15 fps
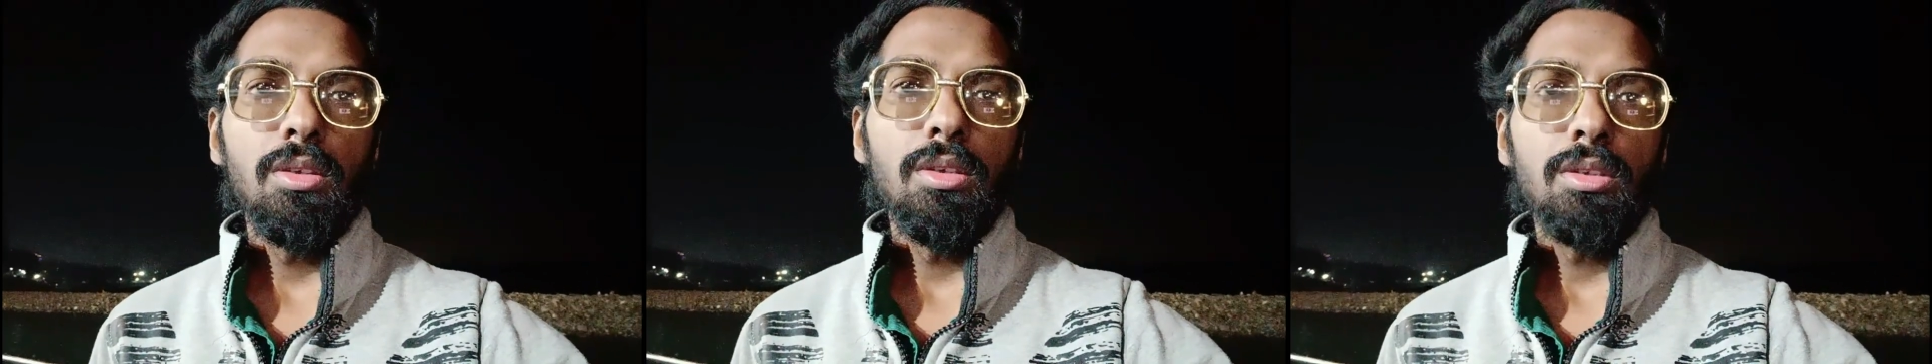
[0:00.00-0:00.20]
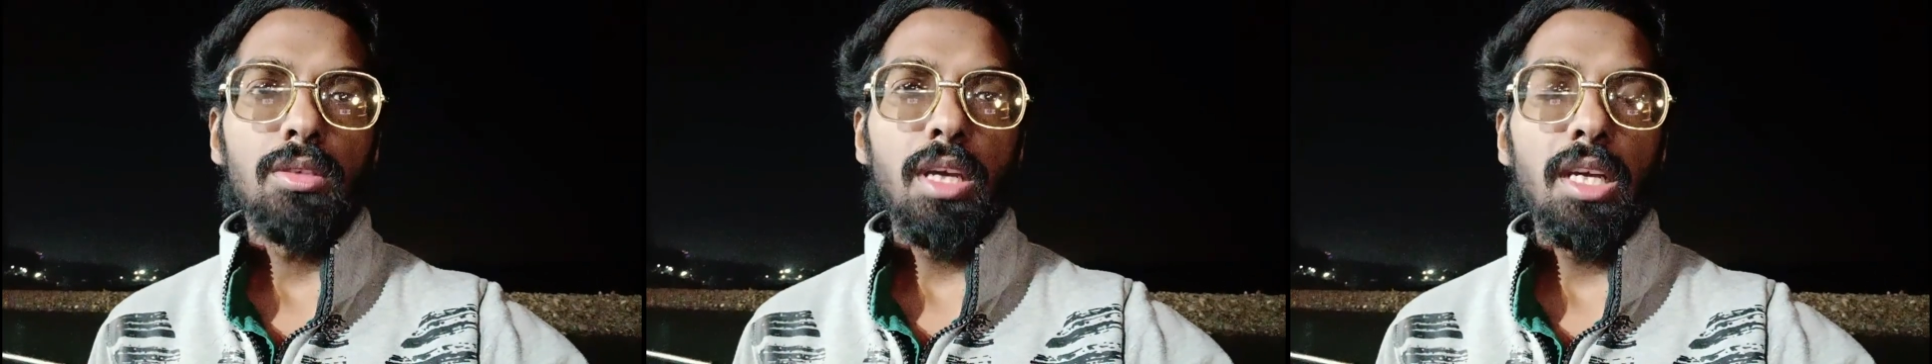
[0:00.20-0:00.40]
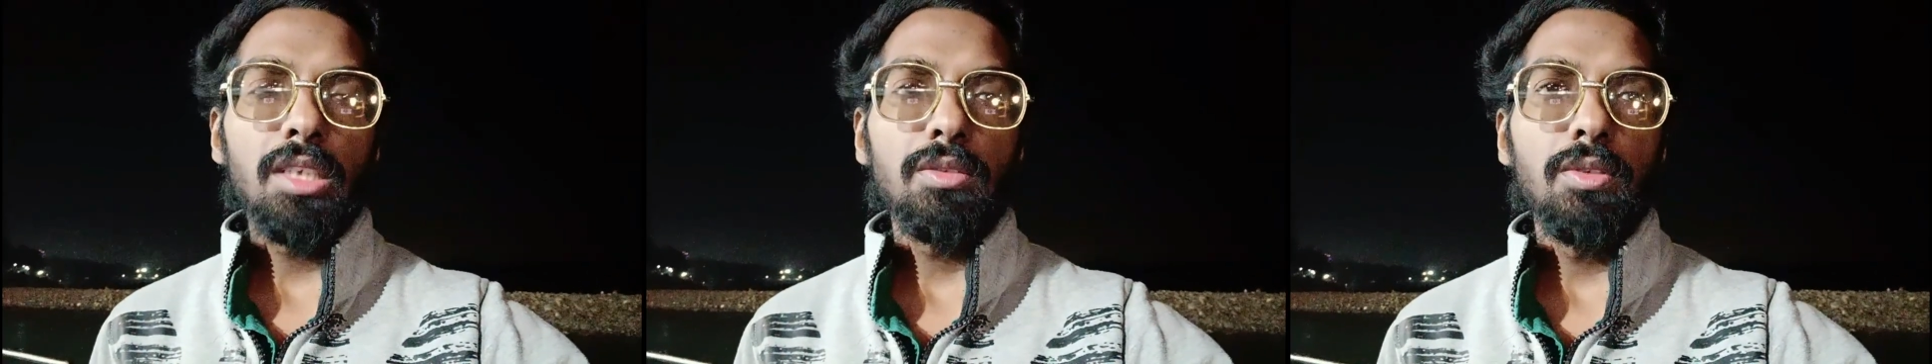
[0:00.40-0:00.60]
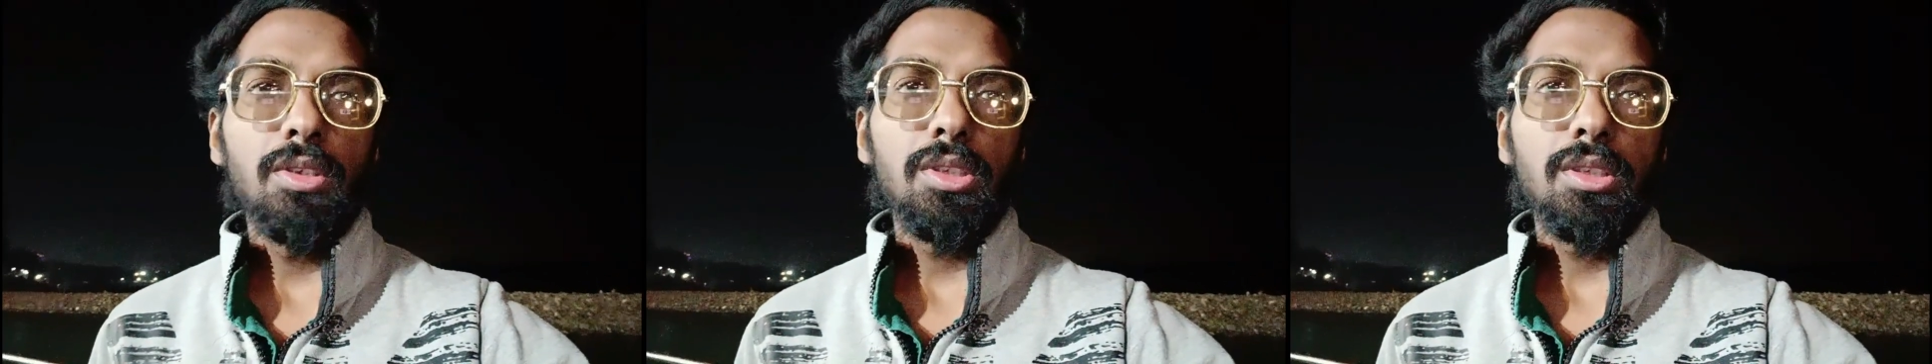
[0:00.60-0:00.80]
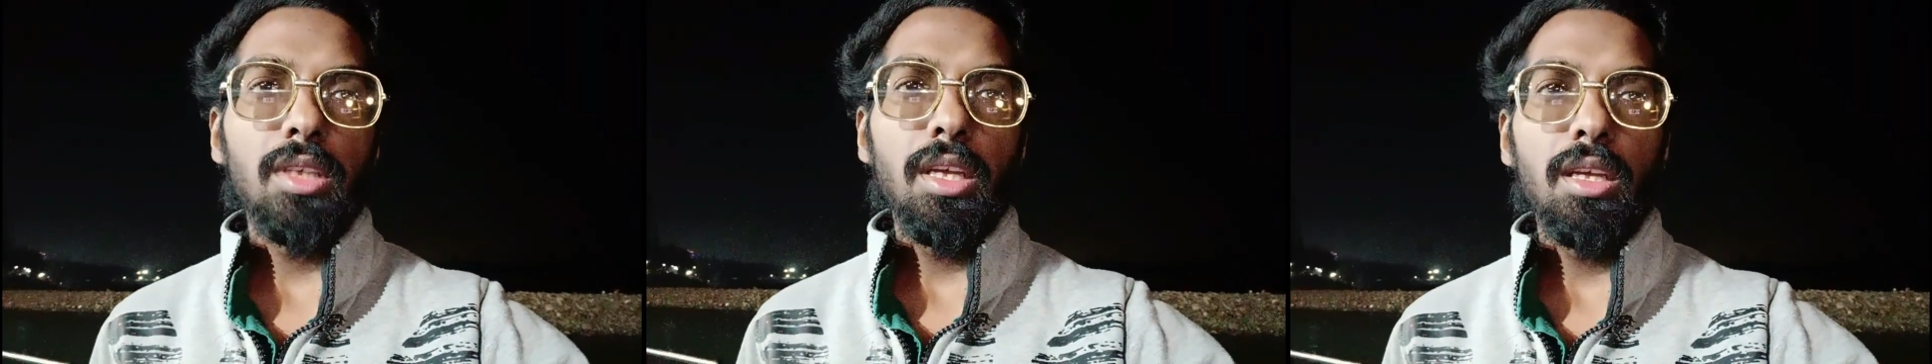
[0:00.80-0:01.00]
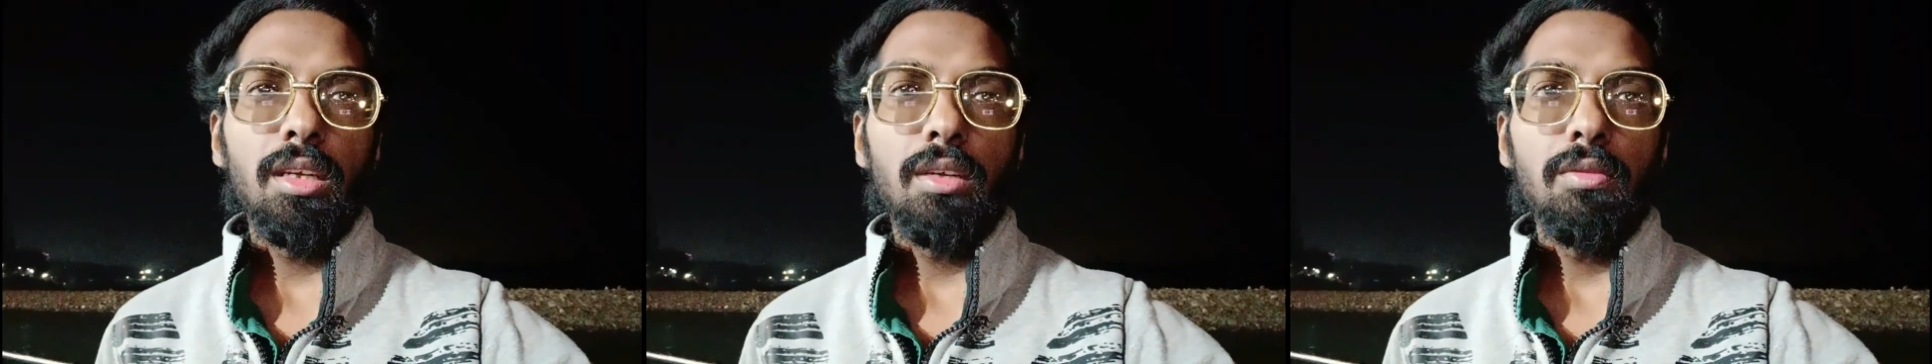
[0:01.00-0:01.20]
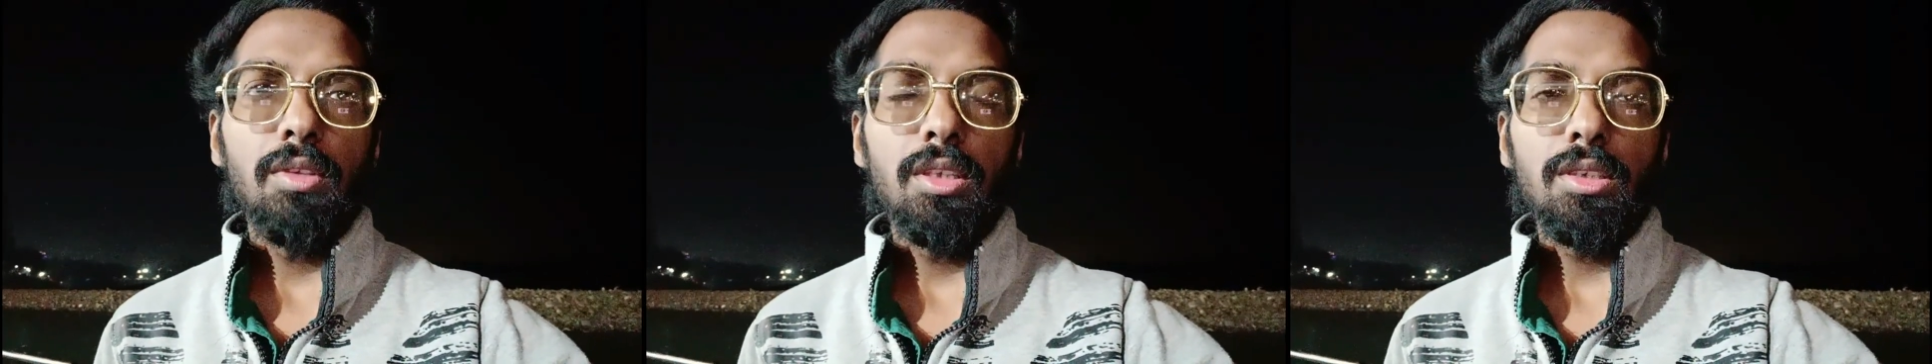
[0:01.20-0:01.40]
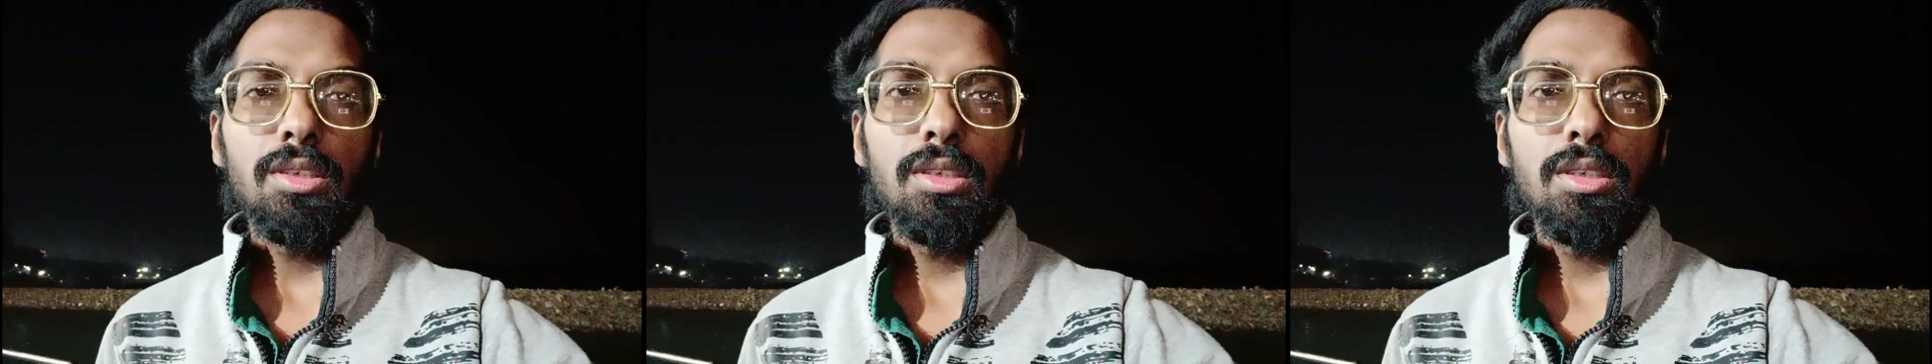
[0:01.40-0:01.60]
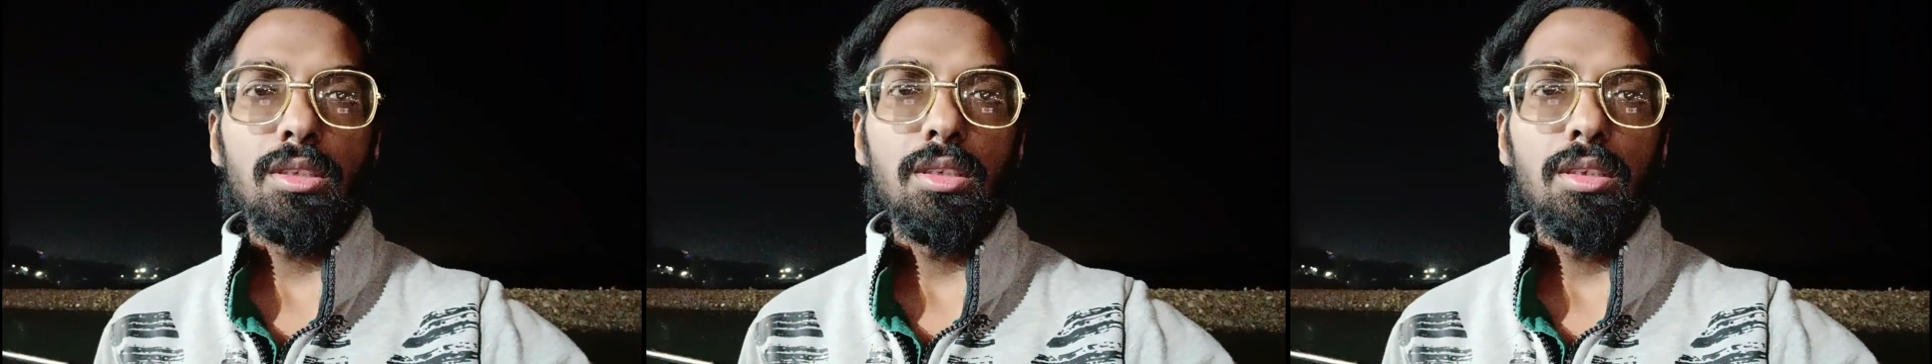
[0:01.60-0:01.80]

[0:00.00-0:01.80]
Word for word: Thanks for staying with us